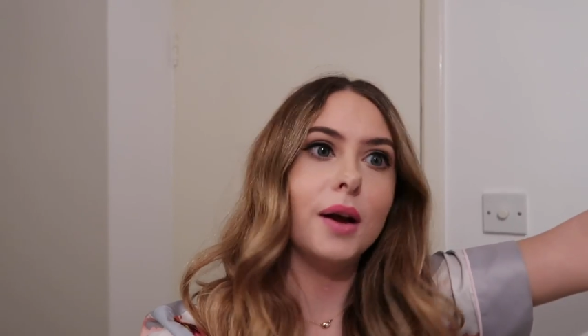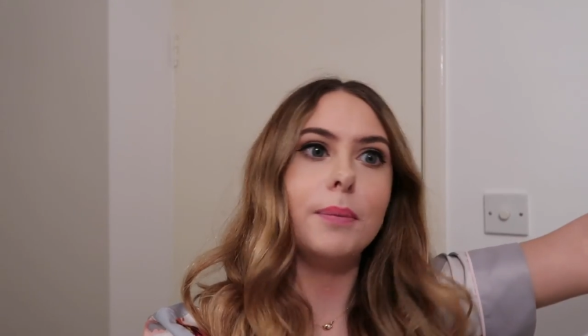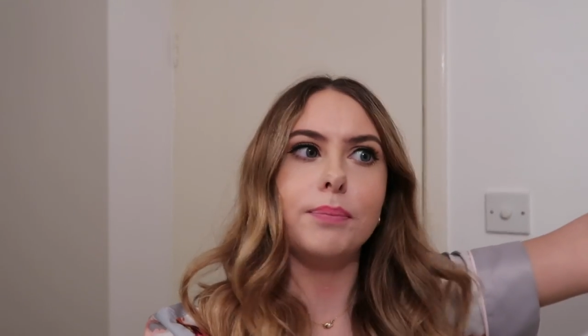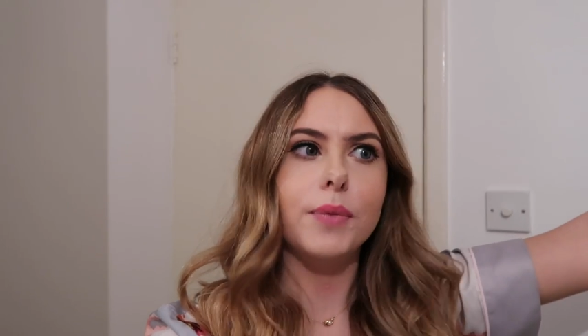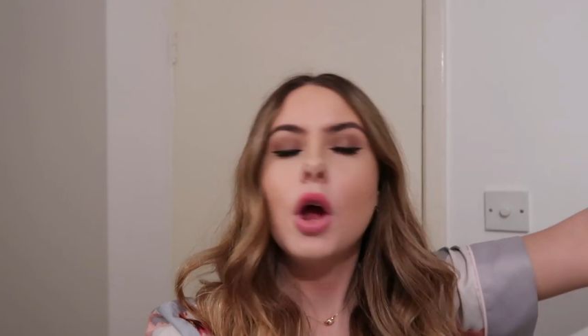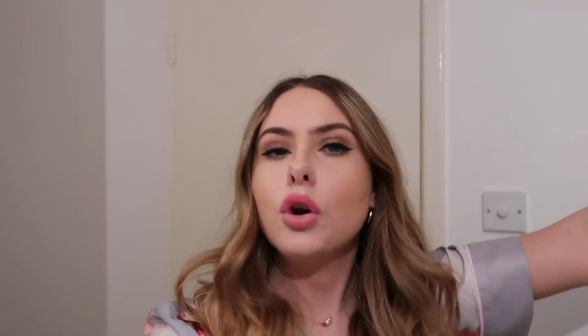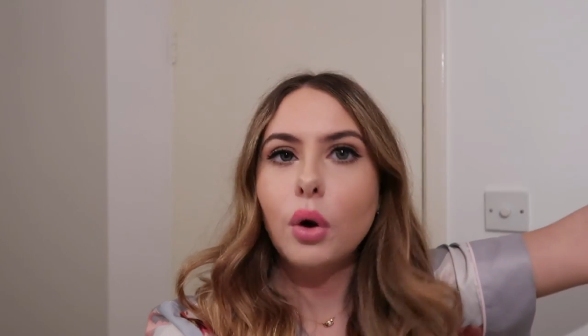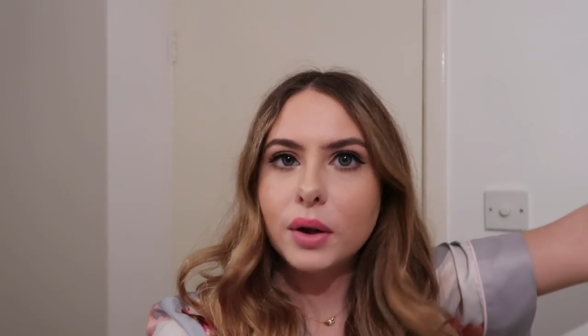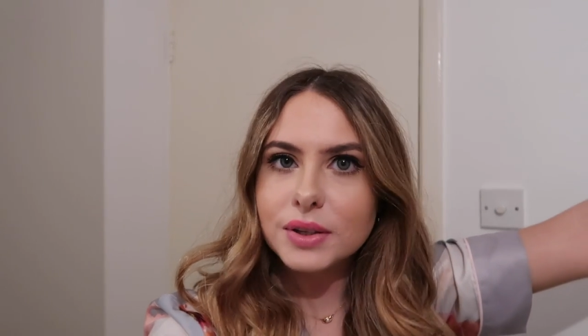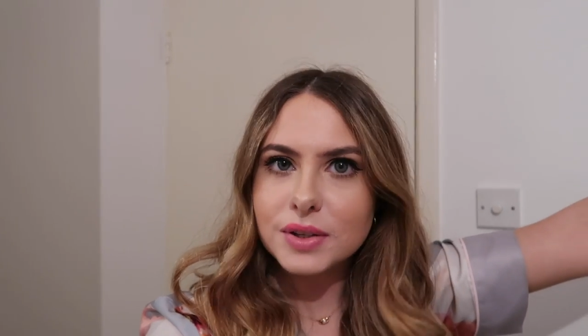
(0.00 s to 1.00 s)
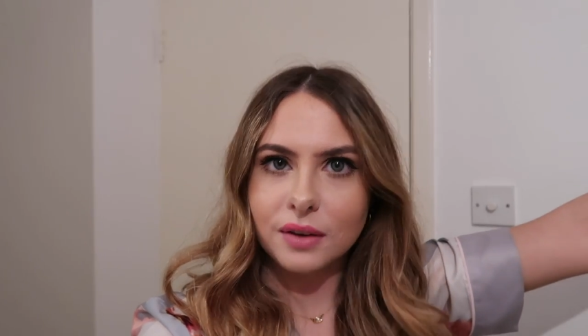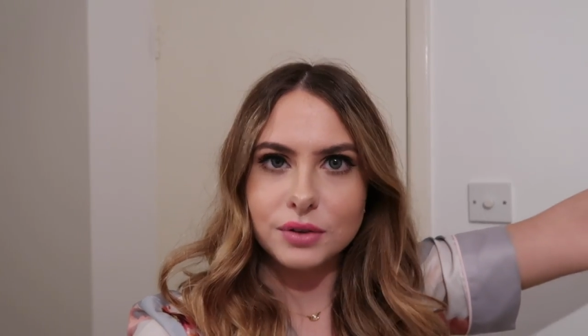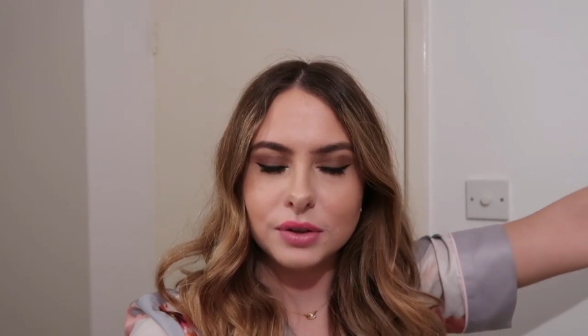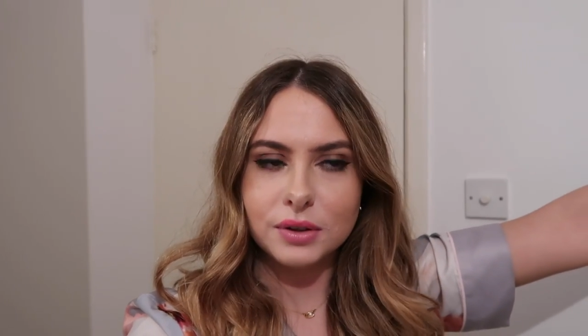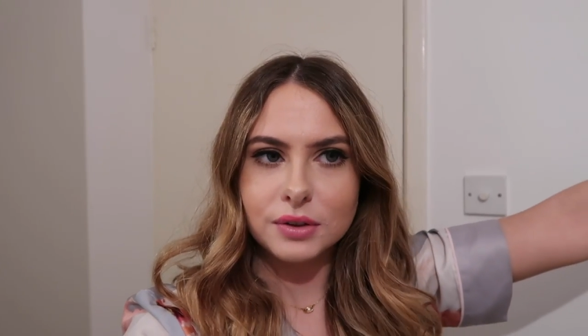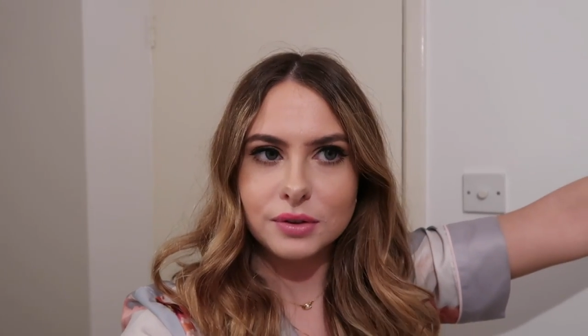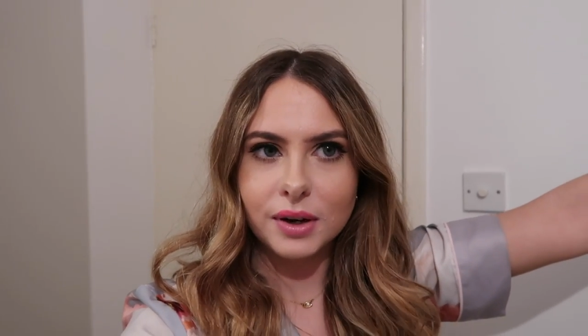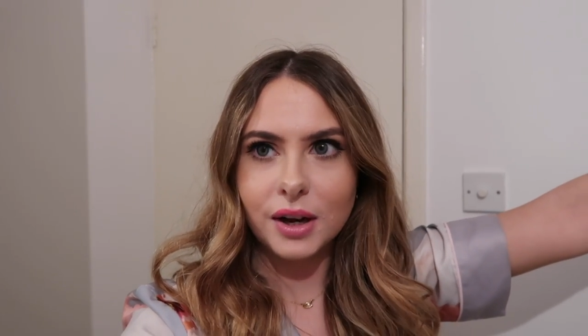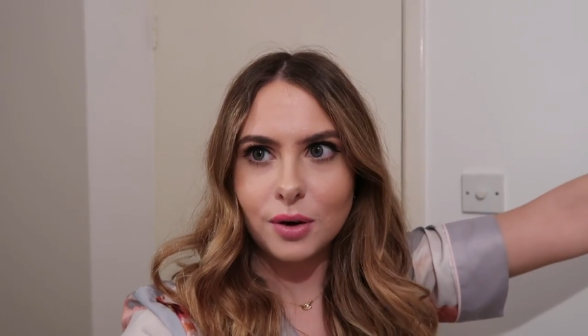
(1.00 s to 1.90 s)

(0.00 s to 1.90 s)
Um, not in the style studio, sorry,